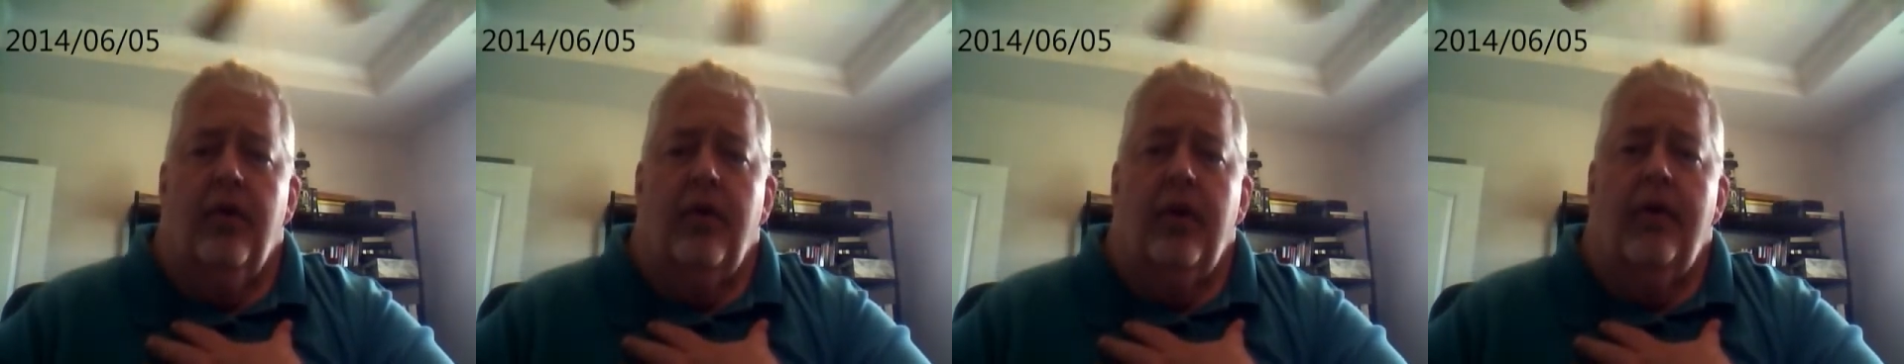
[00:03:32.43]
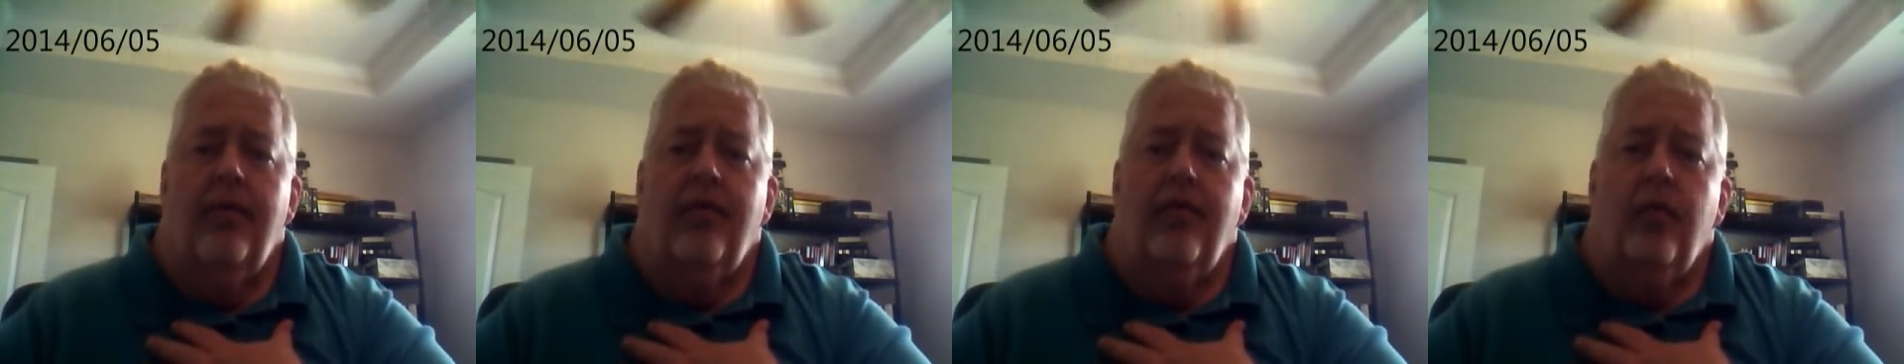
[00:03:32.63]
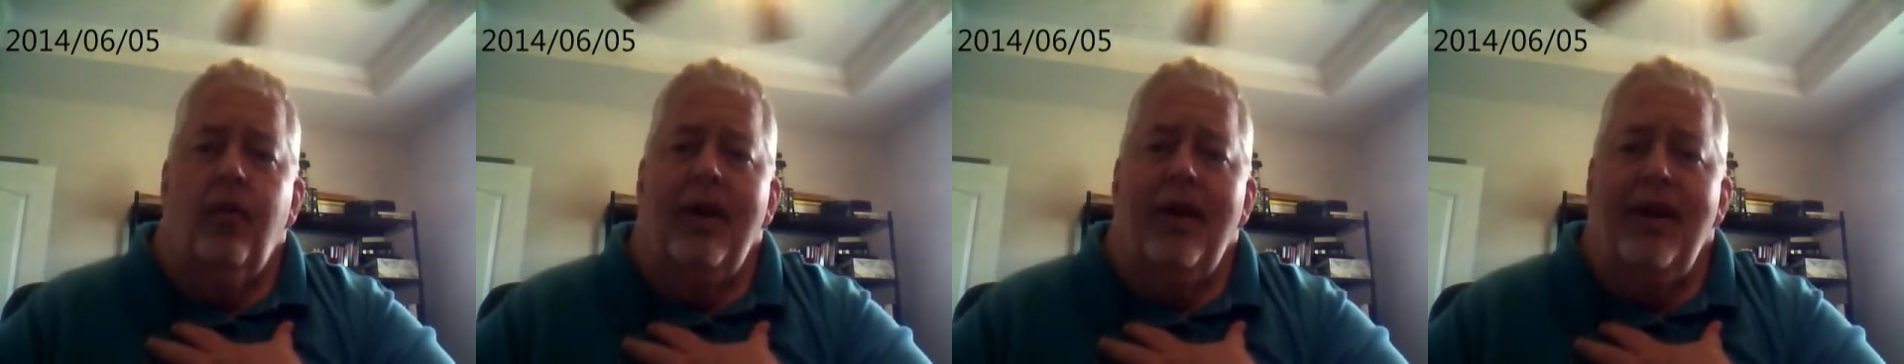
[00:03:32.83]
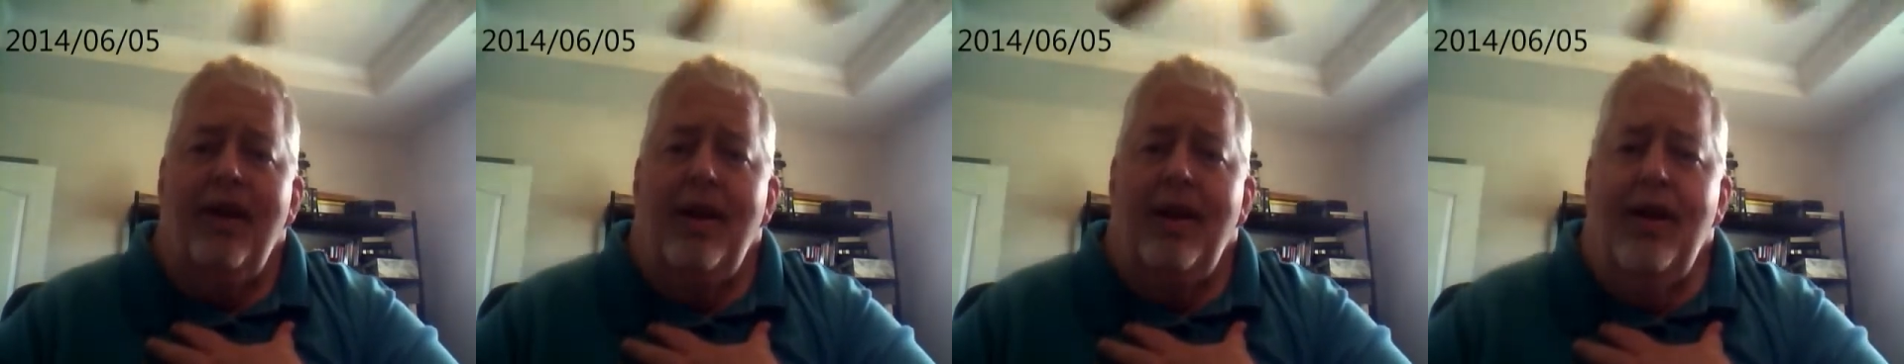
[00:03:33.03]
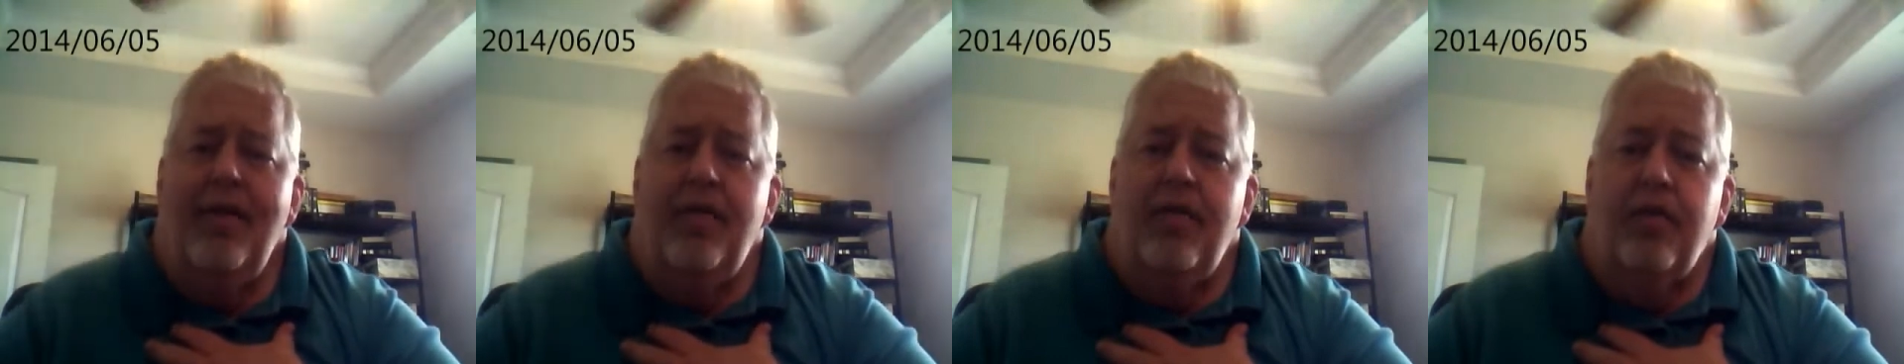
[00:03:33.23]
If we
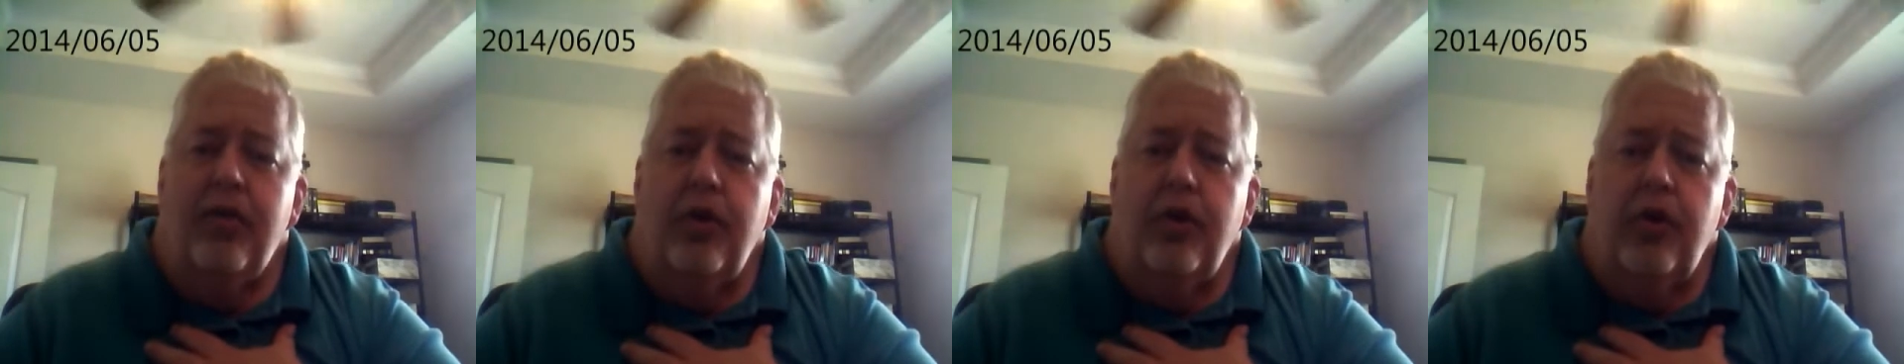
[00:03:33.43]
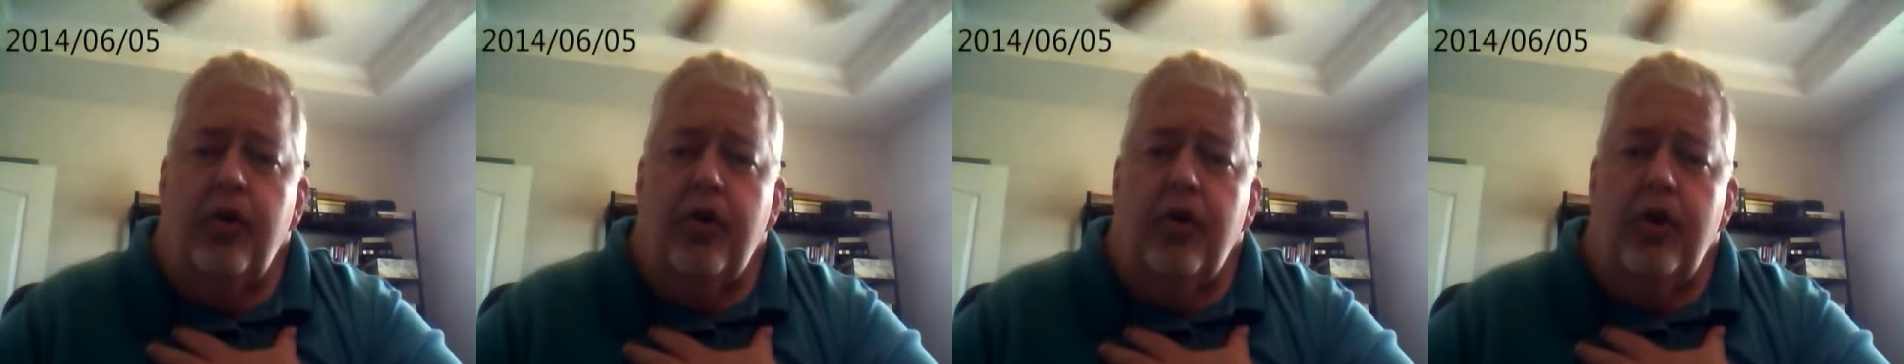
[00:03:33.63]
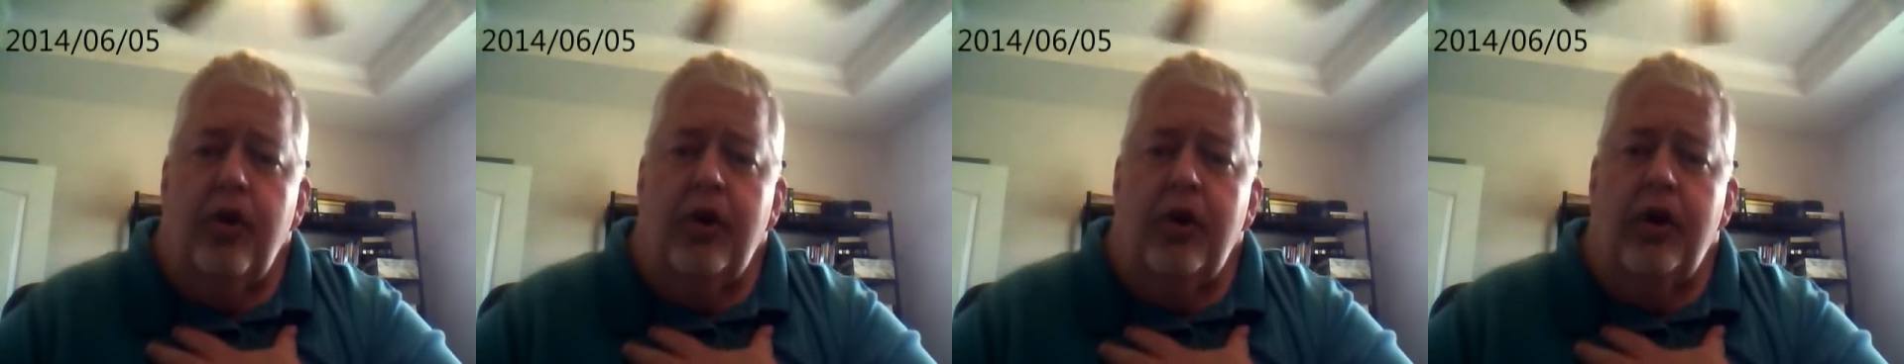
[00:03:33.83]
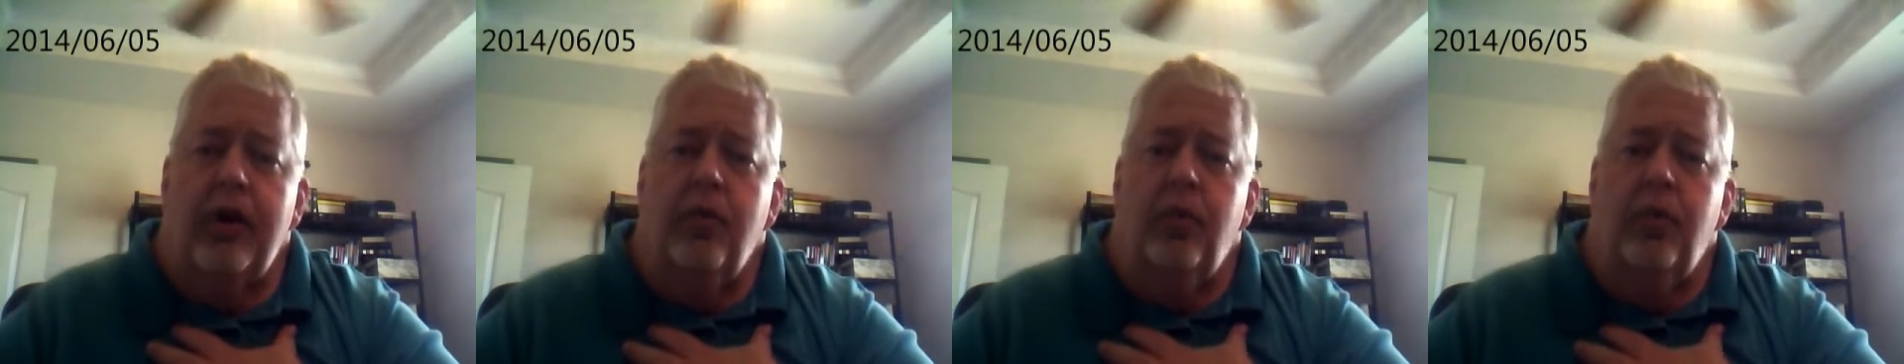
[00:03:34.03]
need security